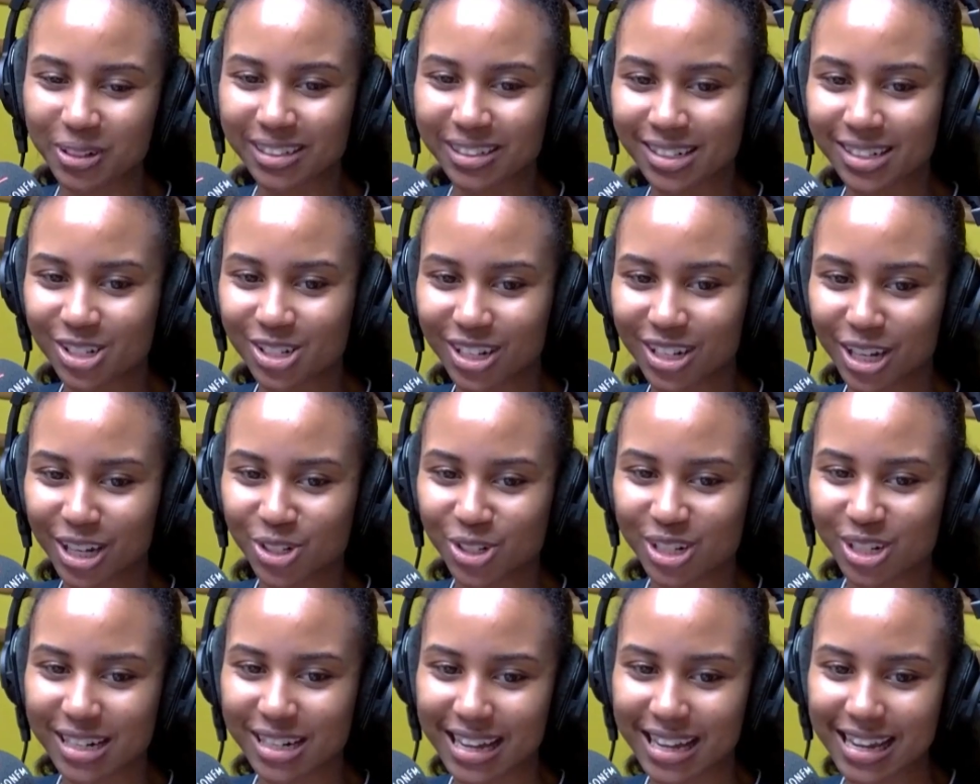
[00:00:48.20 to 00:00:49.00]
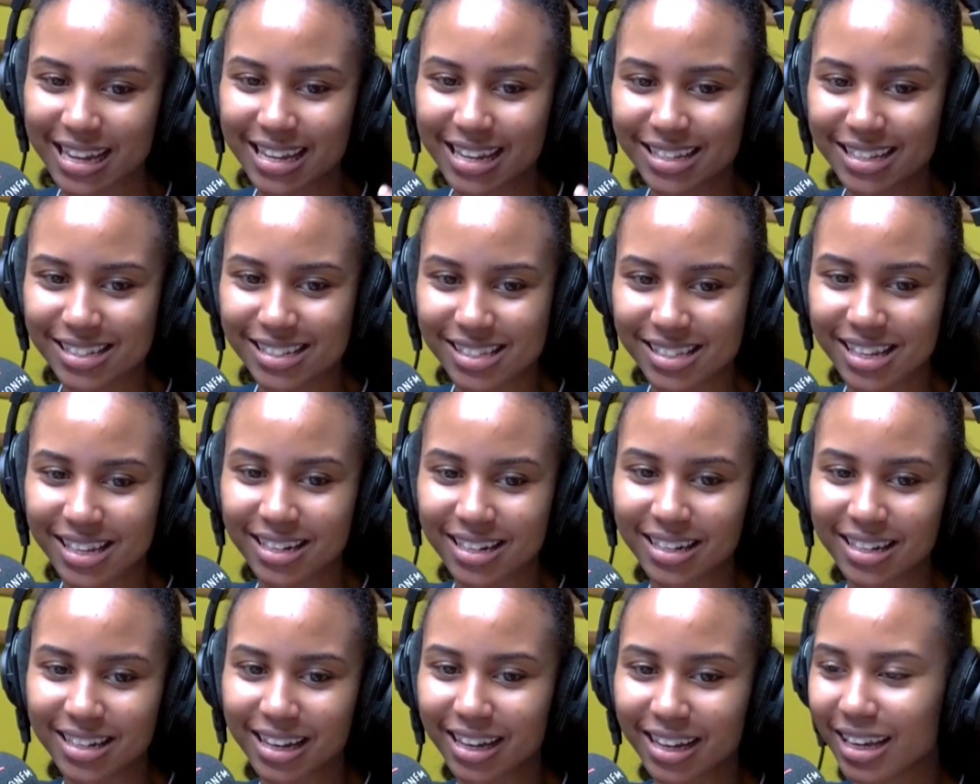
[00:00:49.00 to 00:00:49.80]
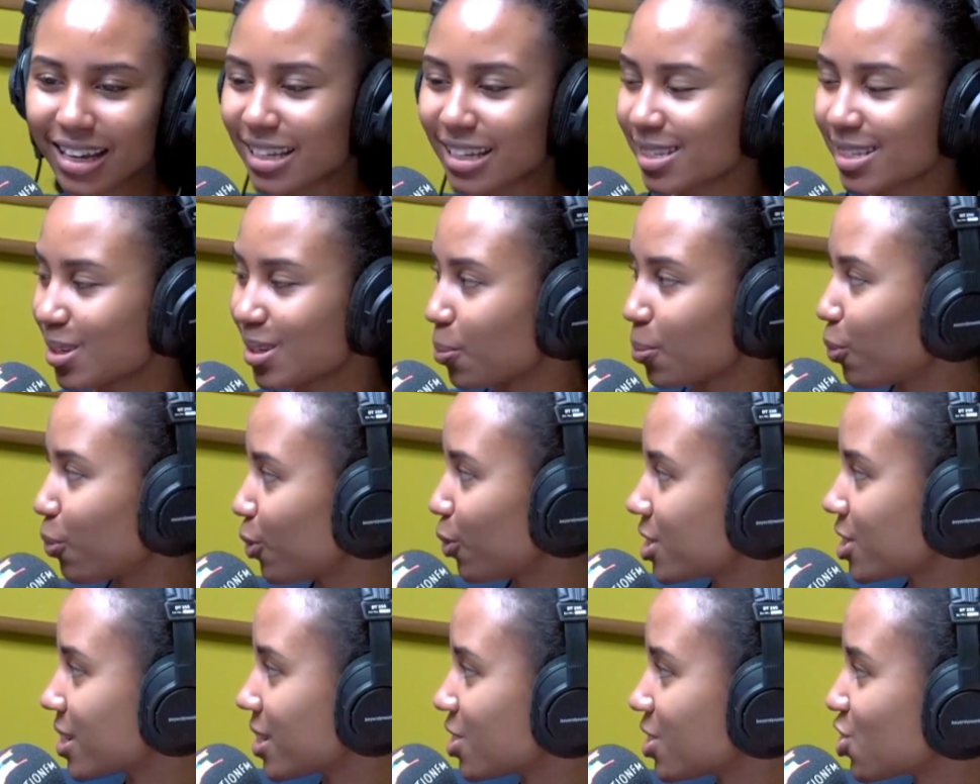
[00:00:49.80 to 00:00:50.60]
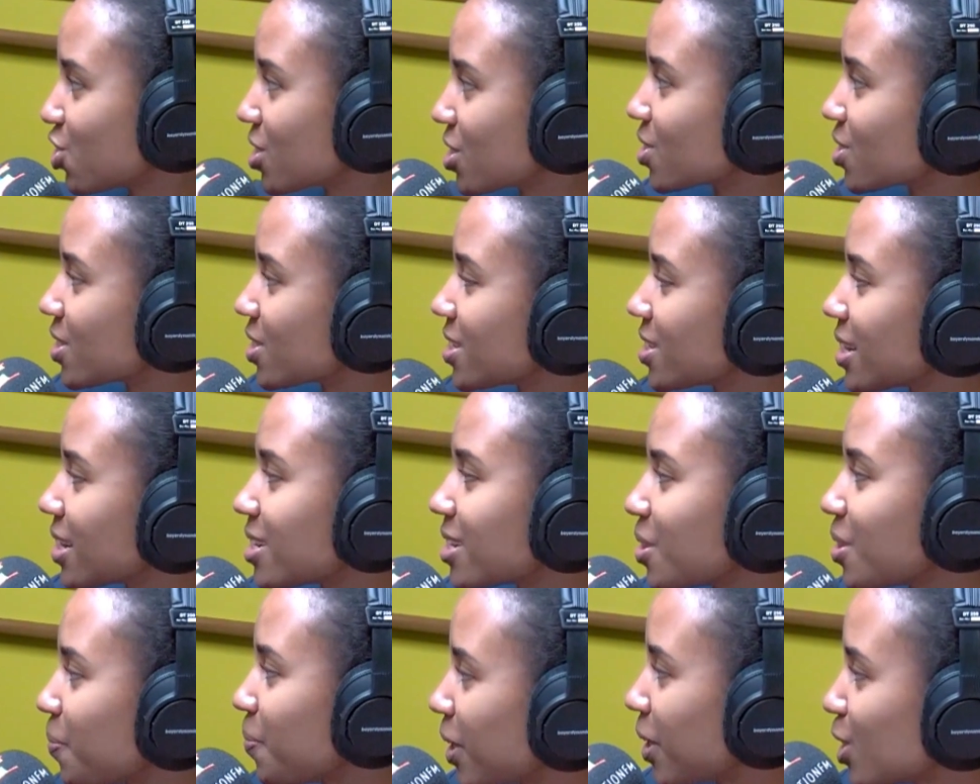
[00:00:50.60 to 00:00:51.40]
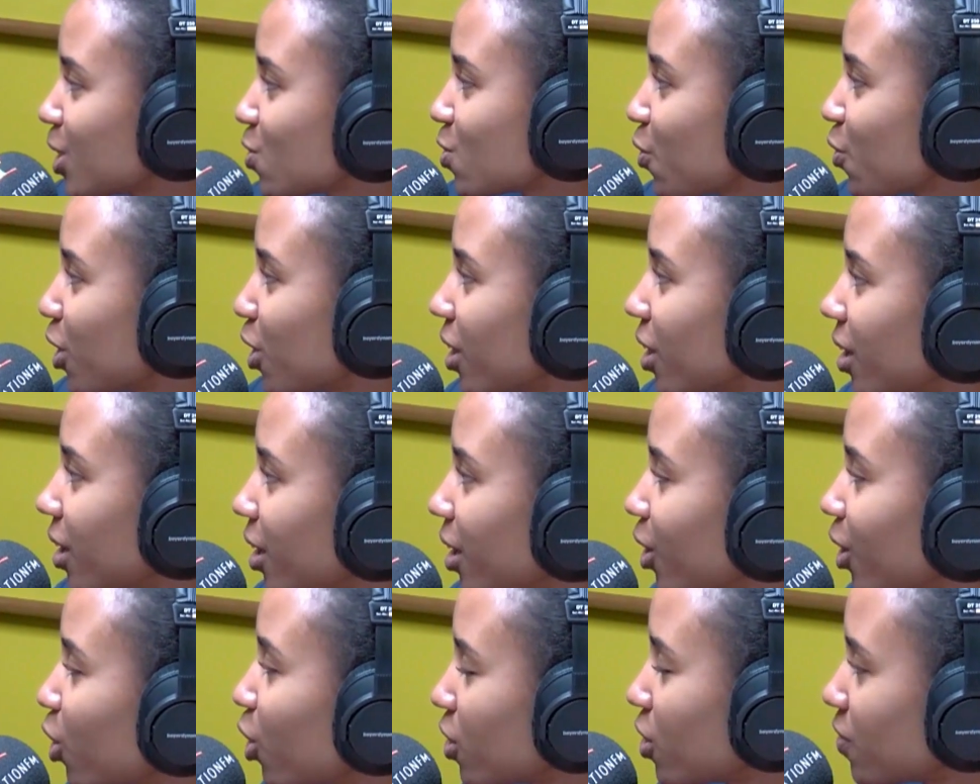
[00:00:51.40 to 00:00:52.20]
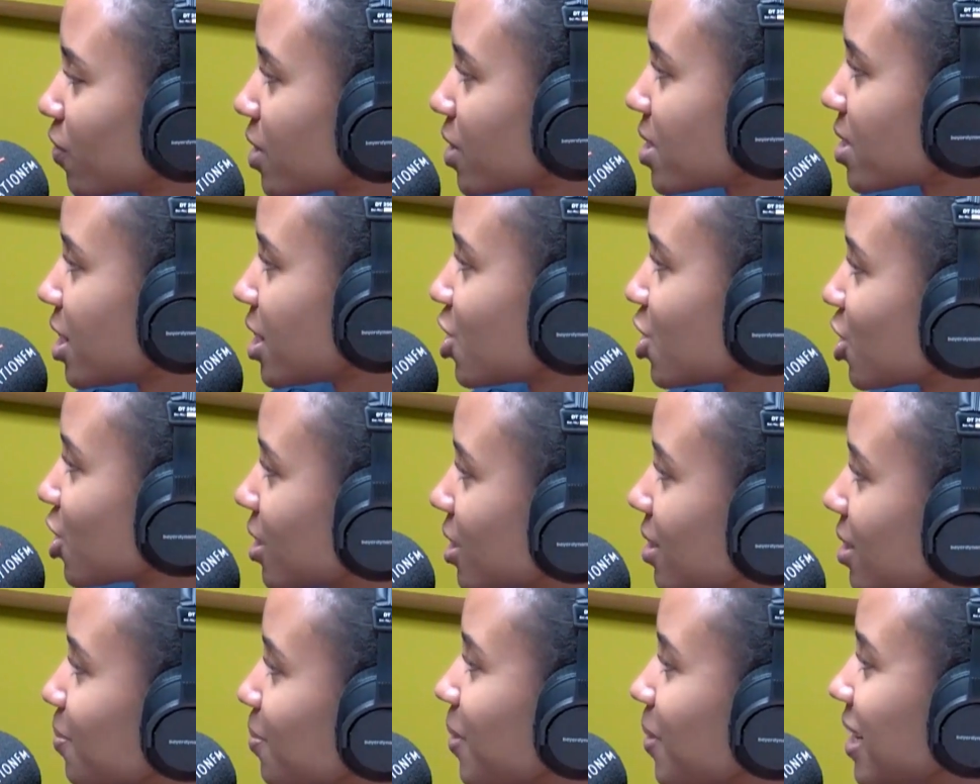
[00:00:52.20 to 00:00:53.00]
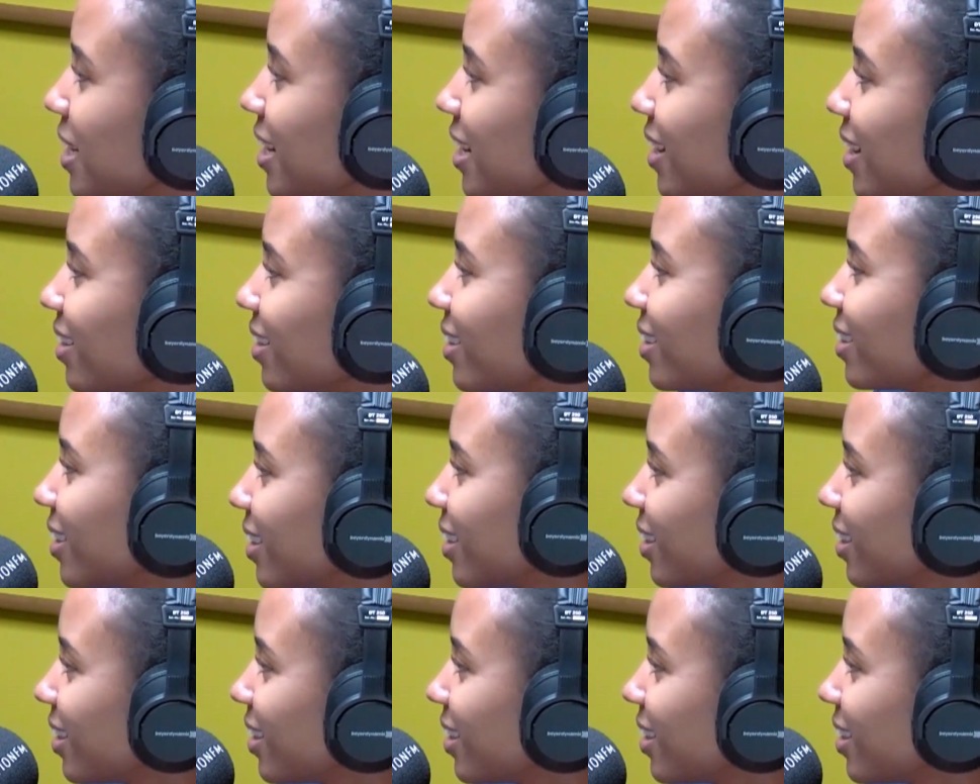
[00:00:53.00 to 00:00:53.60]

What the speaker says: World Education Day is and its importance, just to set the base for the conversation. Peninah.